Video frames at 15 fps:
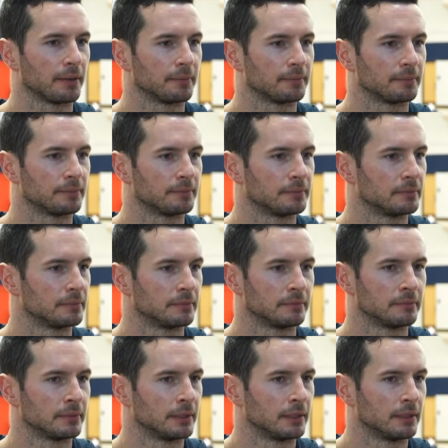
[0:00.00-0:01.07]
Probably came
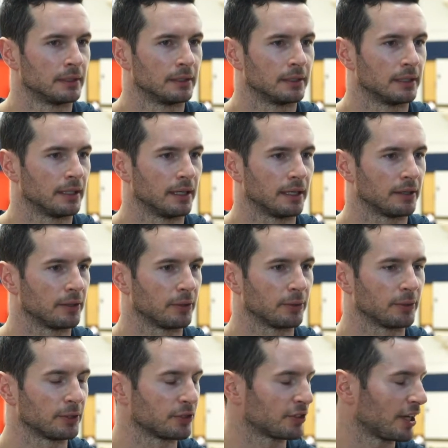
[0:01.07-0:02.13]
up, I
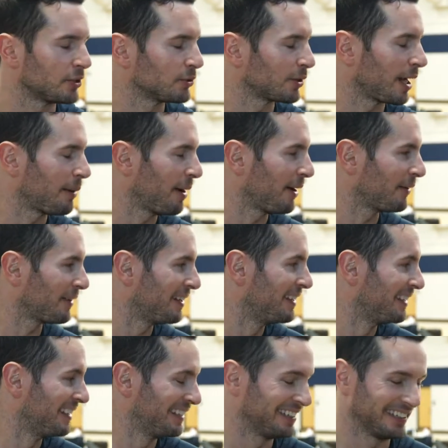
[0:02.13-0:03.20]
don't
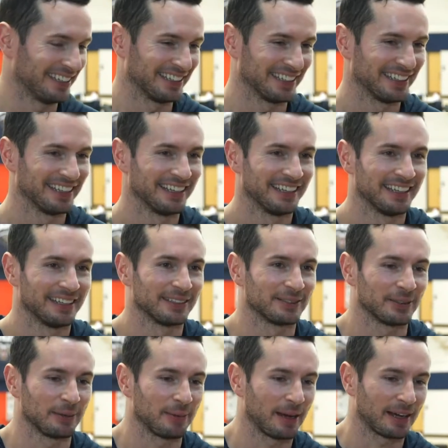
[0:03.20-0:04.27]
know, when the schedule came
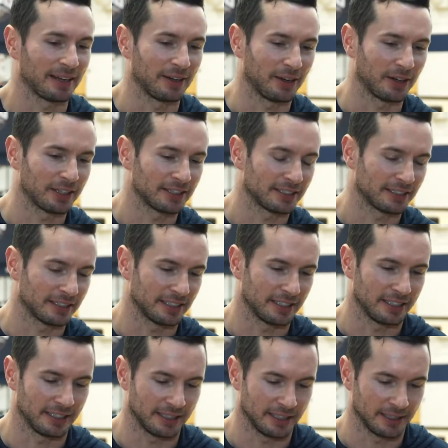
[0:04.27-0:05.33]
out.
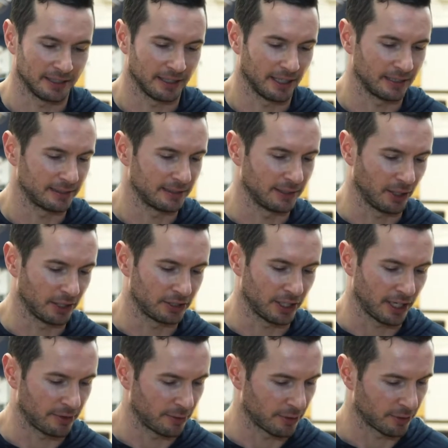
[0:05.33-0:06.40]
So back in
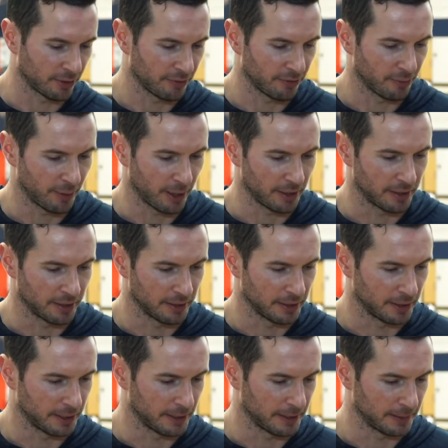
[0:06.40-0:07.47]
August, I
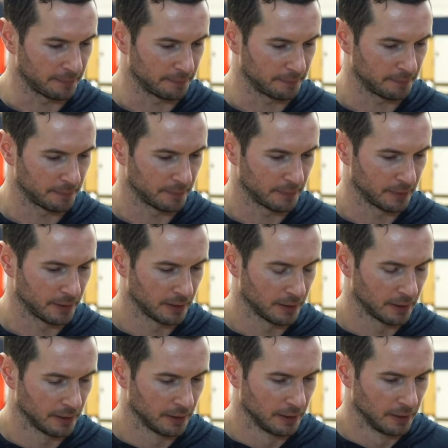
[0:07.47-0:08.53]
chatted with Griff
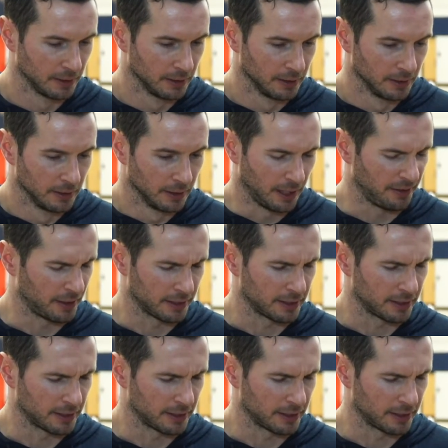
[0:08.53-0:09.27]
about it, I